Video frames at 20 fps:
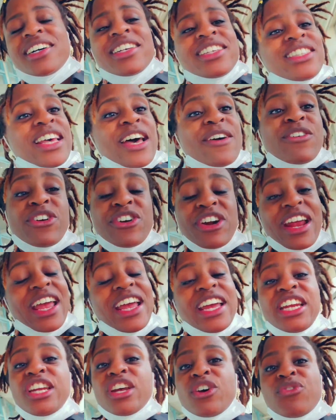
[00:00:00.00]
7 or
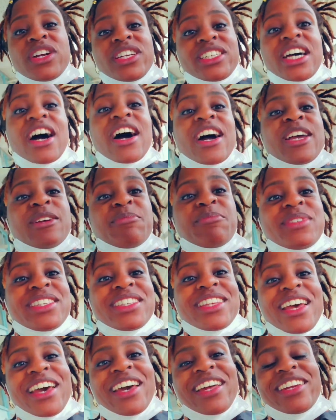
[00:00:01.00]
8 different types,
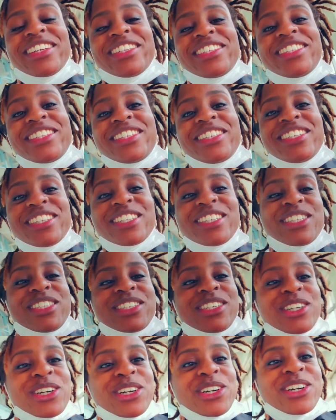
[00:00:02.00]
and it's
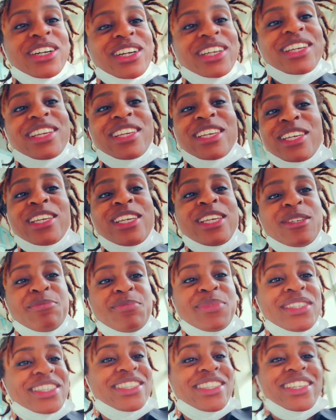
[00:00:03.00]
just
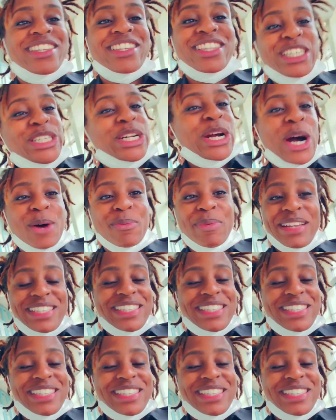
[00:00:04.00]
keeps the job